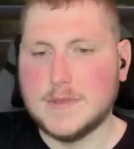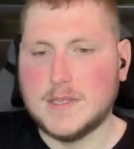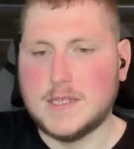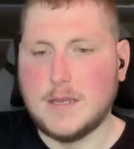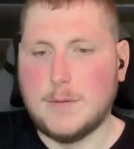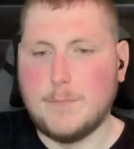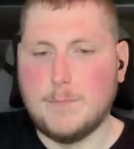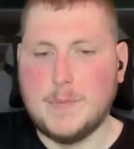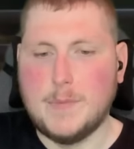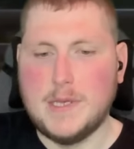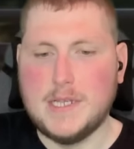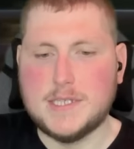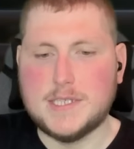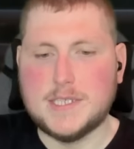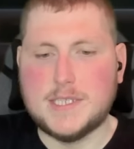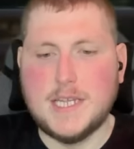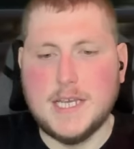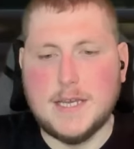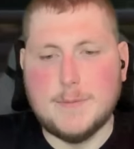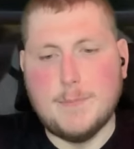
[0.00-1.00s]
The meat
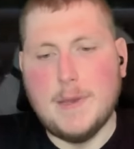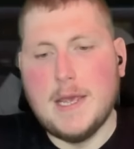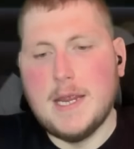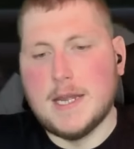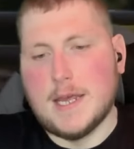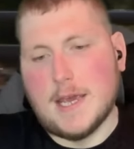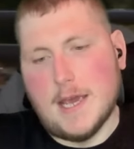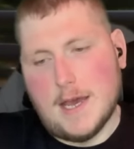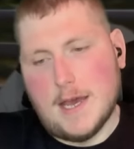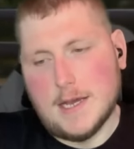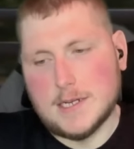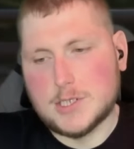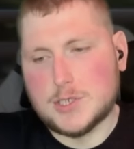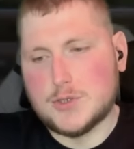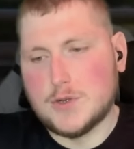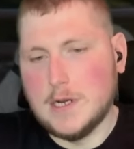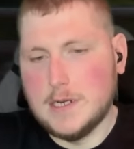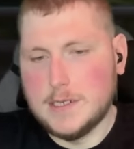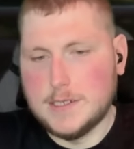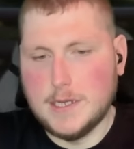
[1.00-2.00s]
stick maniac strikes